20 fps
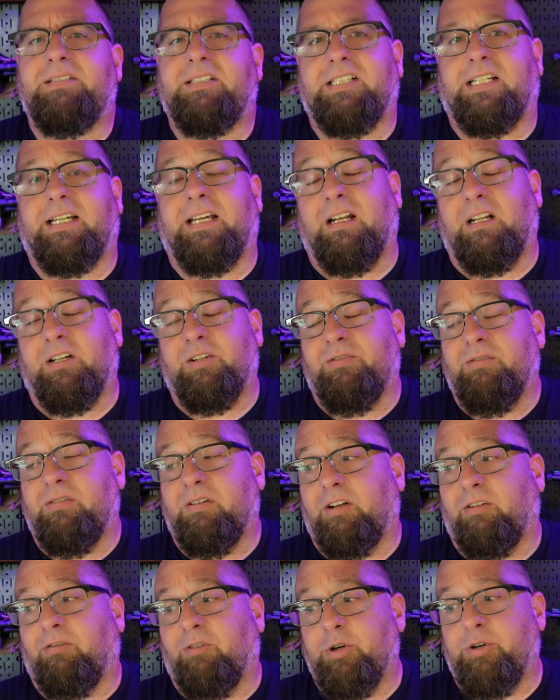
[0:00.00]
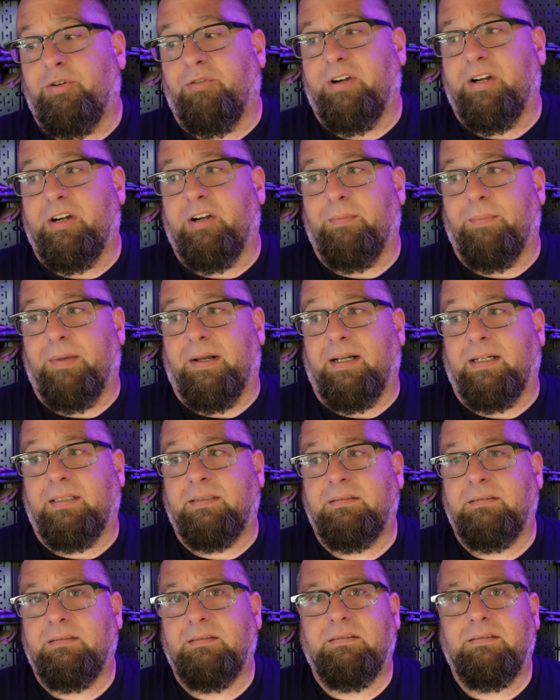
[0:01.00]
because I got a LaRue trigger in
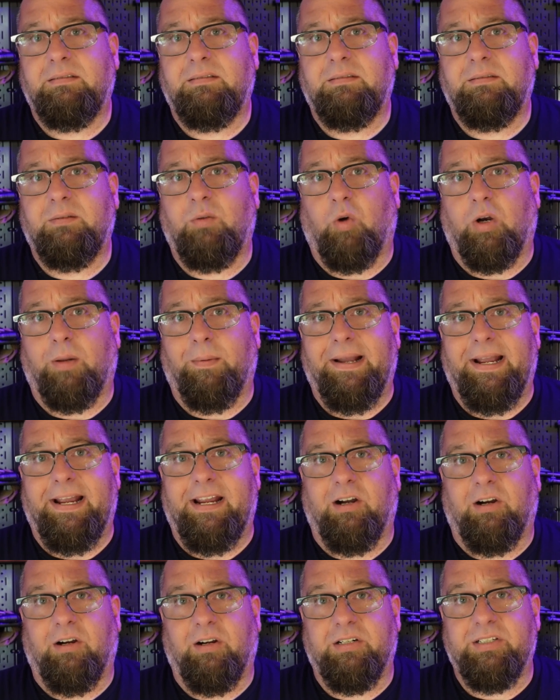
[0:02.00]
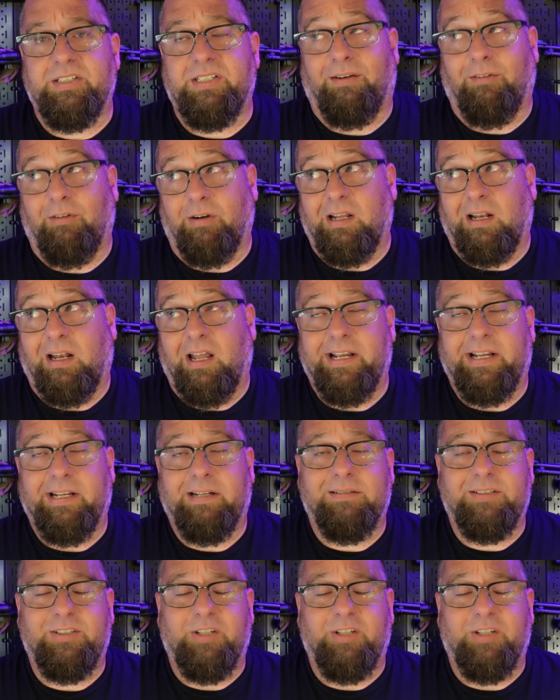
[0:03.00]
one of my ARs and I really like it,